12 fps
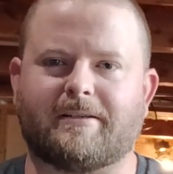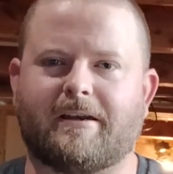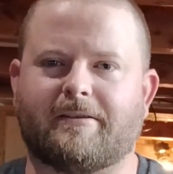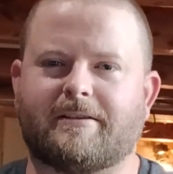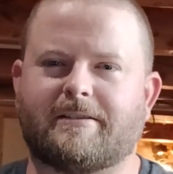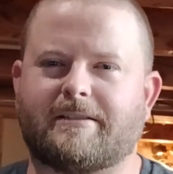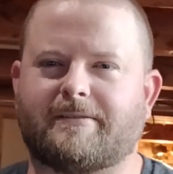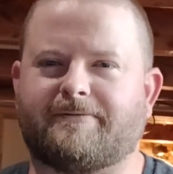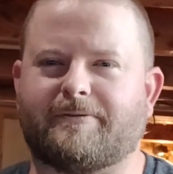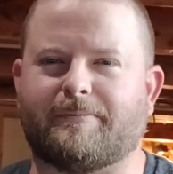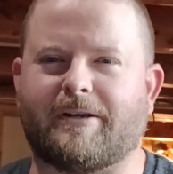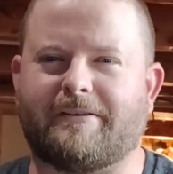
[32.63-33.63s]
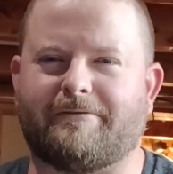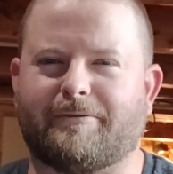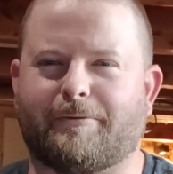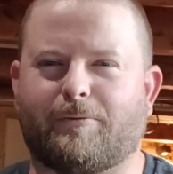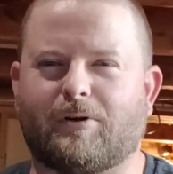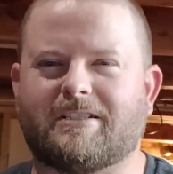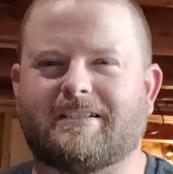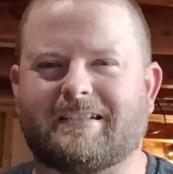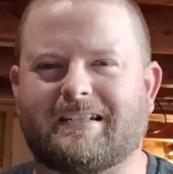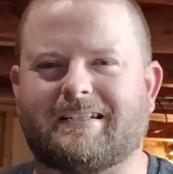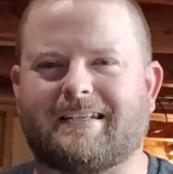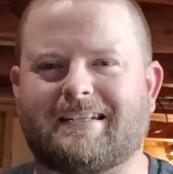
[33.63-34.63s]
Now this is for me for
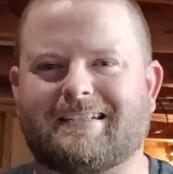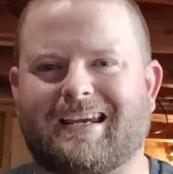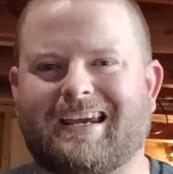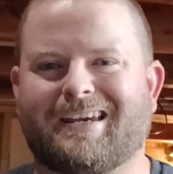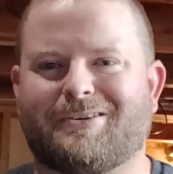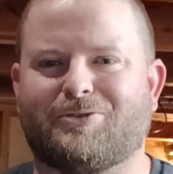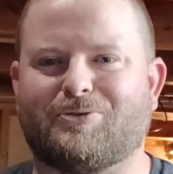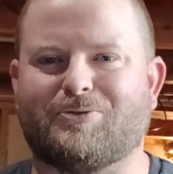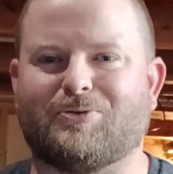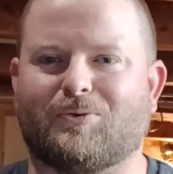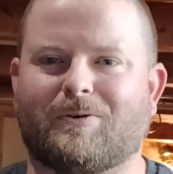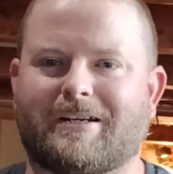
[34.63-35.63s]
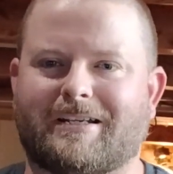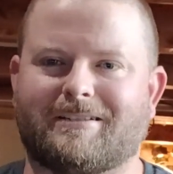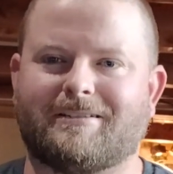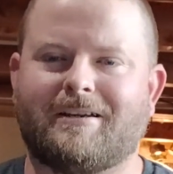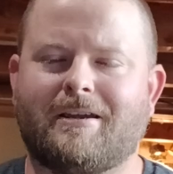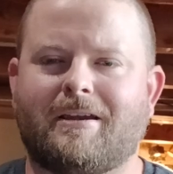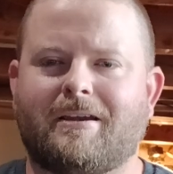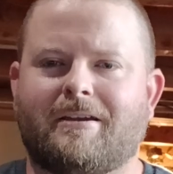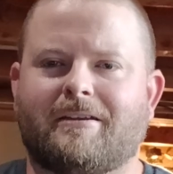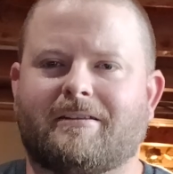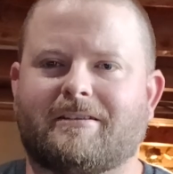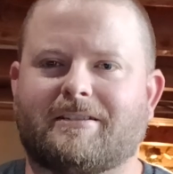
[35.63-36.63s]
160s and 220s.
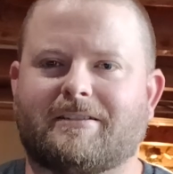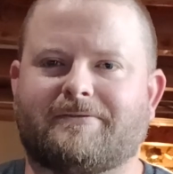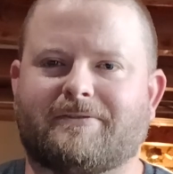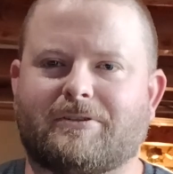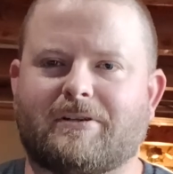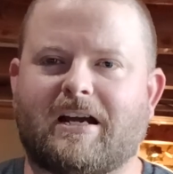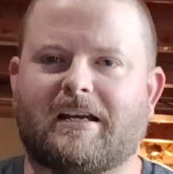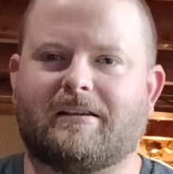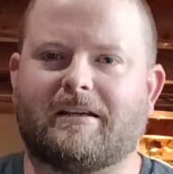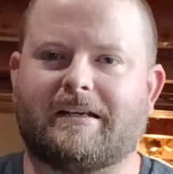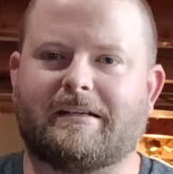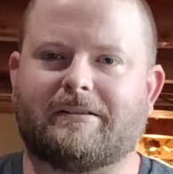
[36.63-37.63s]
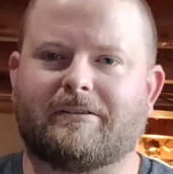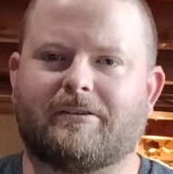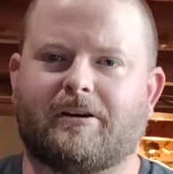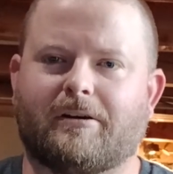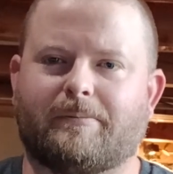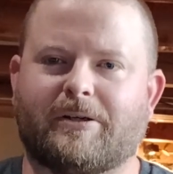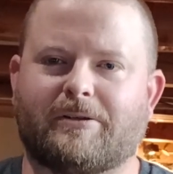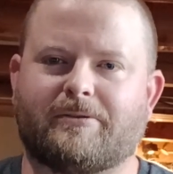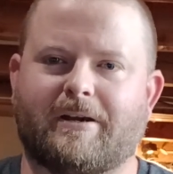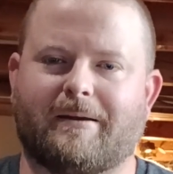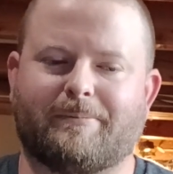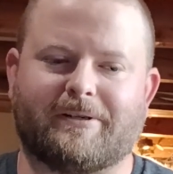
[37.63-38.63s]
This is for dry land conibear
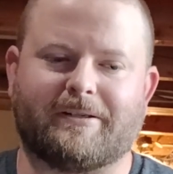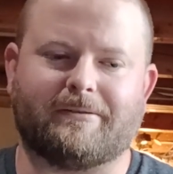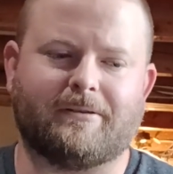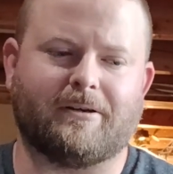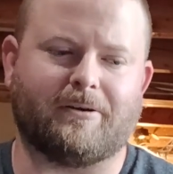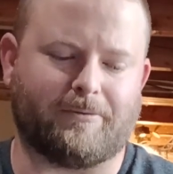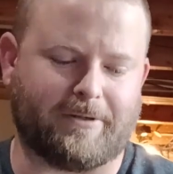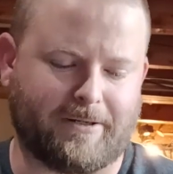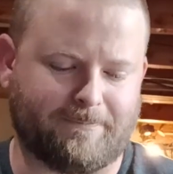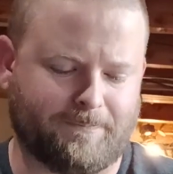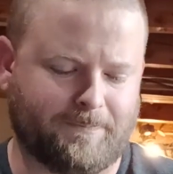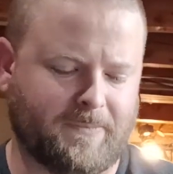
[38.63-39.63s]
trapping. Okay.